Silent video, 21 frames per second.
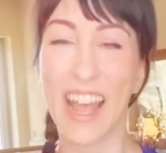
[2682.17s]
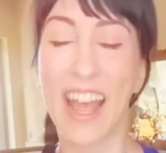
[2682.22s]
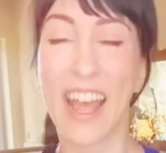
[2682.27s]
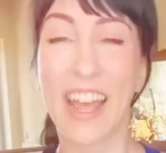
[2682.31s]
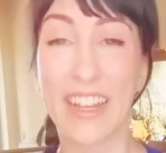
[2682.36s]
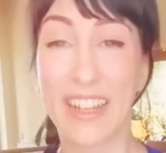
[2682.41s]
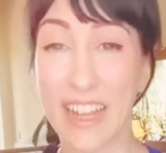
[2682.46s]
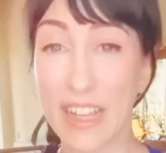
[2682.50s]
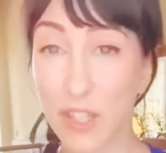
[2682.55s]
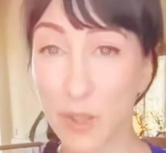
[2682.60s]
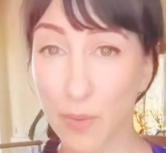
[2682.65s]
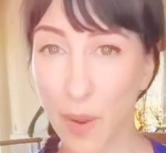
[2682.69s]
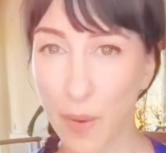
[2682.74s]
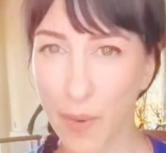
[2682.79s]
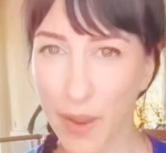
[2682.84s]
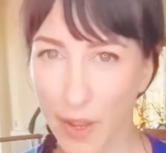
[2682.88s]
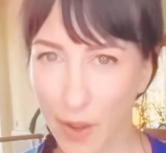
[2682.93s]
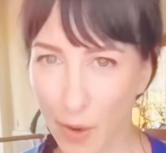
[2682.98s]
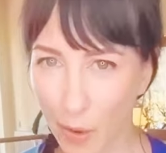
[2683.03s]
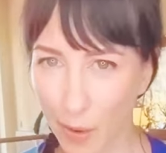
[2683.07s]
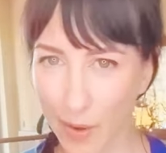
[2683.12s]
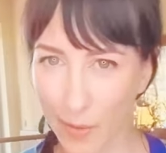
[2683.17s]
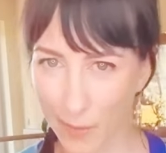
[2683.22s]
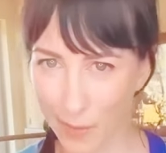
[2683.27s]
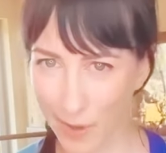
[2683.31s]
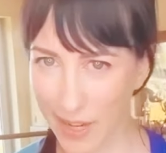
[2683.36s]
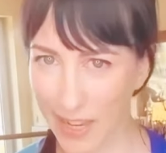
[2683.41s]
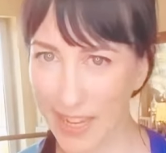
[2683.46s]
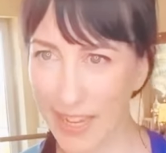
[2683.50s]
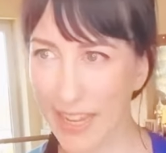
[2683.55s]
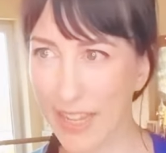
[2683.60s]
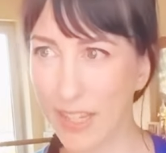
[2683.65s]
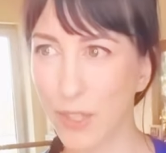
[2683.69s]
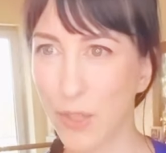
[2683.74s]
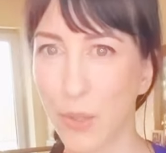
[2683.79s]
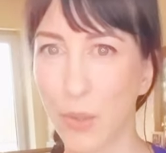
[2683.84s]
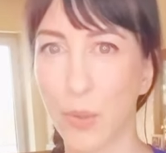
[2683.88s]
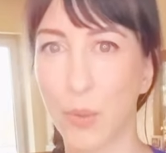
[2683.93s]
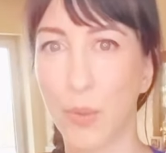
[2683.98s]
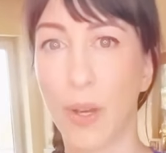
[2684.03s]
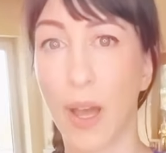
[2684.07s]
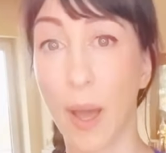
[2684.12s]
That's where we go really
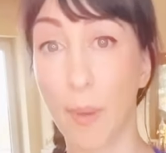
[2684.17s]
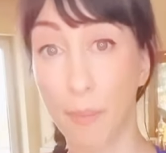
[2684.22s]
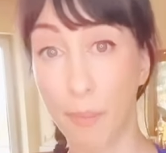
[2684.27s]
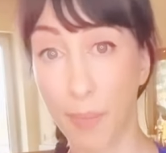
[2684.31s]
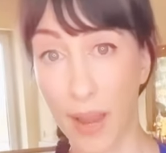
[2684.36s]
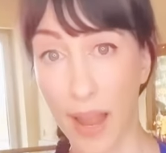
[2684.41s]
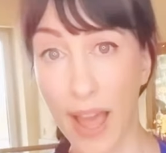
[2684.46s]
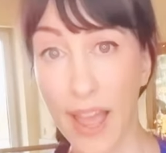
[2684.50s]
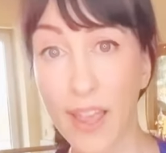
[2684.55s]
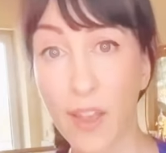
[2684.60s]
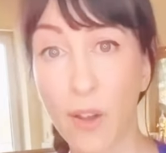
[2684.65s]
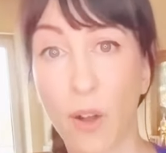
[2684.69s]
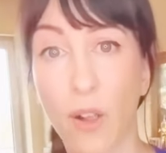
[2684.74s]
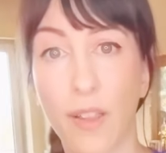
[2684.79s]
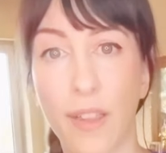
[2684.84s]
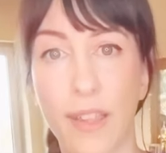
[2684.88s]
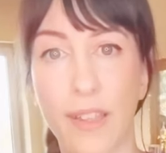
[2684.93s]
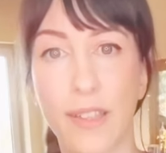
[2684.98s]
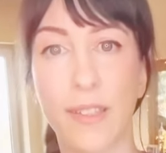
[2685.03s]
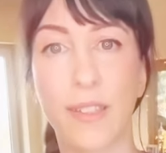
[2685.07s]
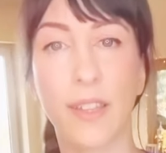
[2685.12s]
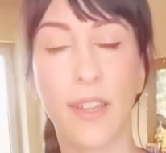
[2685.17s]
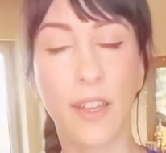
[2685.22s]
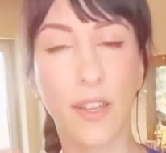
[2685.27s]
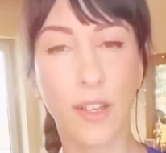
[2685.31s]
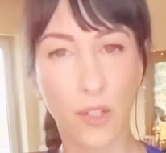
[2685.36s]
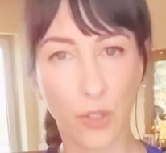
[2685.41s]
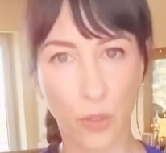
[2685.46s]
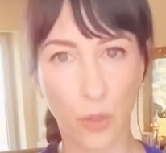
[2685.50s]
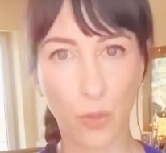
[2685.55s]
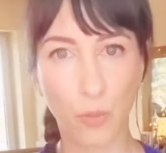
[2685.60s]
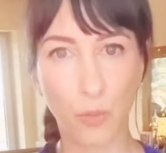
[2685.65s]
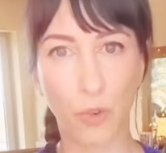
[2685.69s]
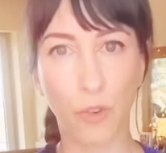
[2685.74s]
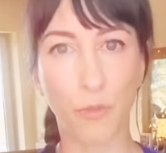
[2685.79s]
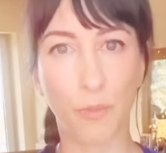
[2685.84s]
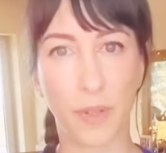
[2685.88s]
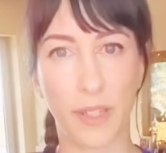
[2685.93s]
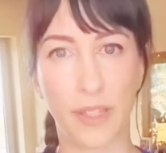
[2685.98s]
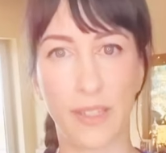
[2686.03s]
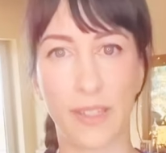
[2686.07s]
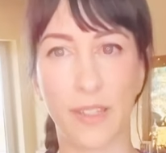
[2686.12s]
into applying all this to
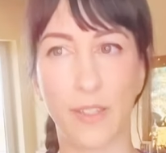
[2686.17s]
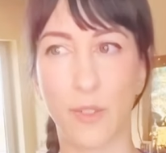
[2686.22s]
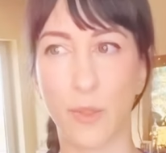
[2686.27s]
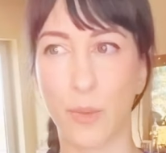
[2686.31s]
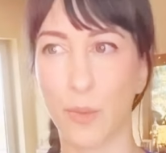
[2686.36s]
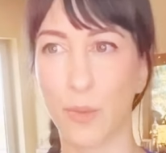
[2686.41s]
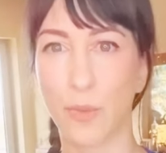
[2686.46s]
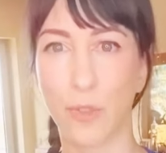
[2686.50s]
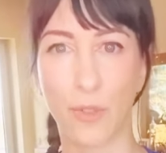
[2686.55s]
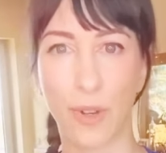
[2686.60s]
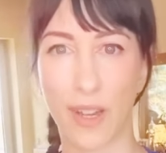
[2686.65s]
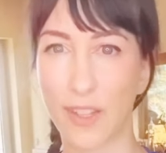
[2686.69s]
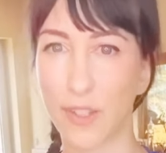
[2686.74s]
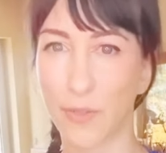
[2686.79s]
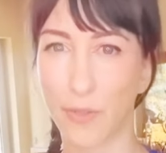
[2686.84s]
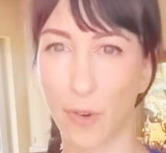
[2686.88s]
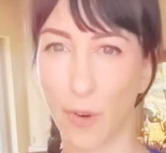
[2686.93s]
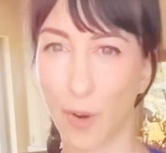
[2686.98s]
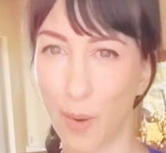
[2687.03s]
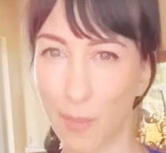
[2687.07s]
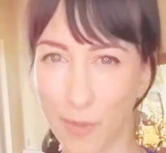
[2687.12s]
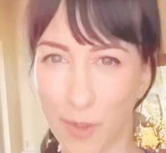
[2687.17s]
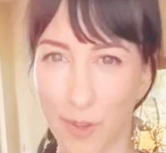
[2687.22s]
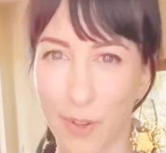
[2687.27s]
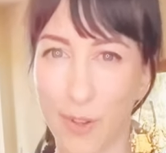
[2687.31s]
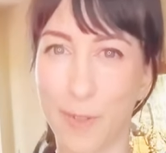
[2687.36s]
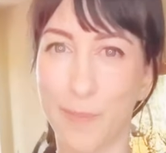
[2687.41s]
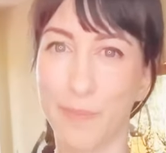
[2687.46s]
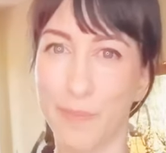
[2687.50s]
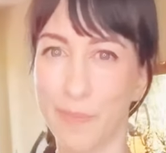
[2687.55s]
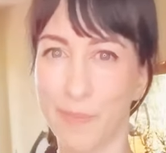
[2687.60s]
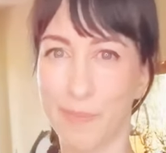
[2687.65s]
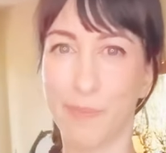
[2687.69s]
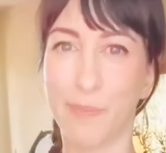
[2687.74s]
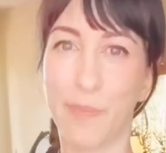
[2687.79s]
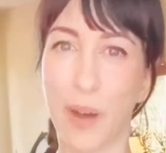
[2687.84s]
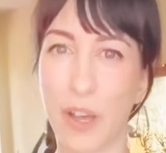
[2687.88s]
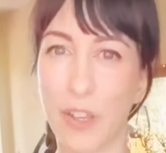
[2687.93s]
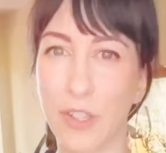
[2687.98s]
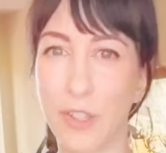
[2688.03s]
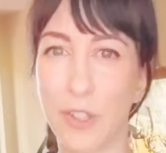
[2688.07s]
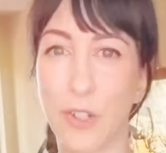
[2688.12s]
movements to transform your
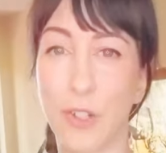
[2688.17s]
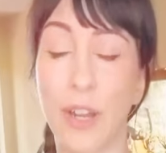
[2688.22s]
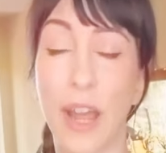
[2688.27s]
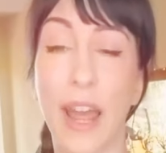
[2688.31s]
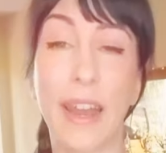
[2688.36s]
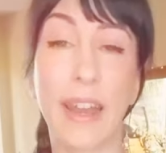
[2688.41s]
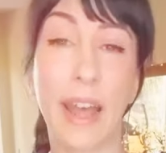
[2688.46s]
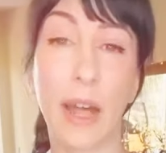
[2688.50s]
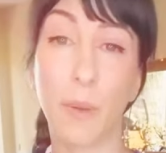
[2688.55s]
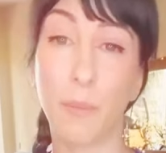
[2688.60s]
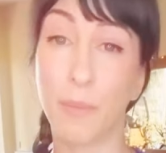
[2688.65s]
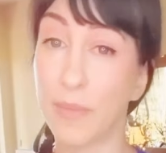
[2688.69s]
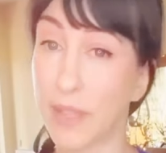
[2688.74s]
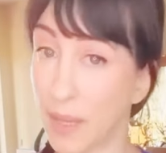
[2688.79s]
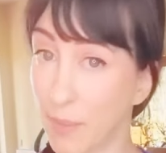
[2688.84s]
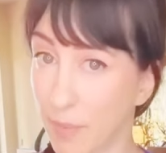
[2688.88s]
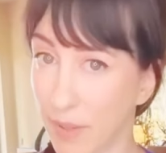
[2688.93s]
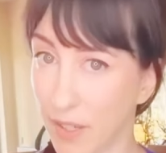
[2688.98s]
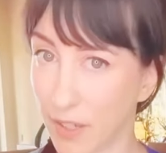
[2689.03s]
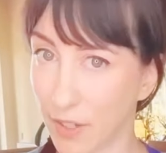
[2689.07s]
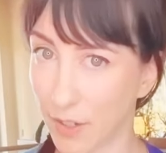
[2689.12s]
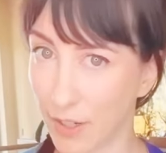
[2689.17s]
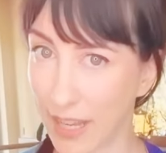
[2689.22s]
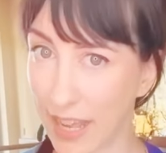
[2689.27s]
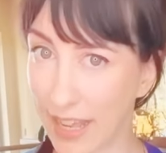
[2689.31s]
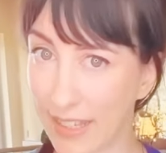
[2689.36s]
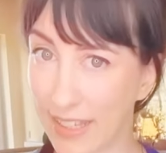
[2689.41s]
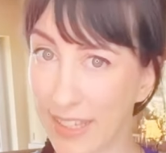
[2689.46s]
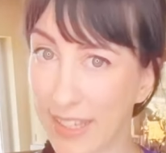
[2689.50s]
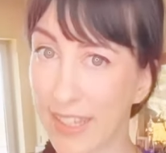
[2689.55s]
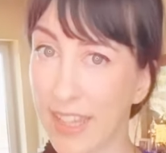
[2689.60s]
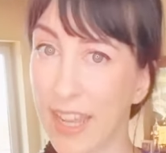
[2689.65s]
posture and help deepen your dance.